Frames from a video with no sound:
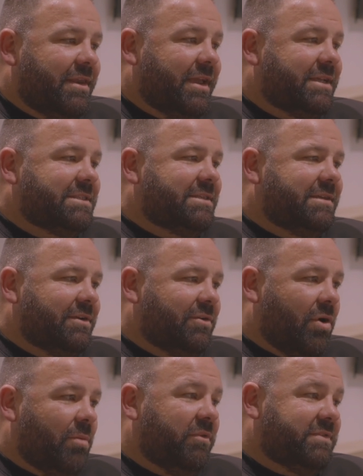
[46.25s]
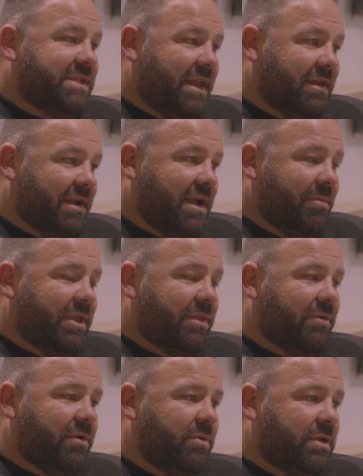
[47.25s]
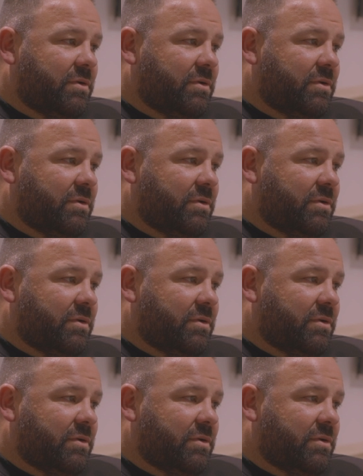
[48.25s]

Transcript: next crop of talent coming through,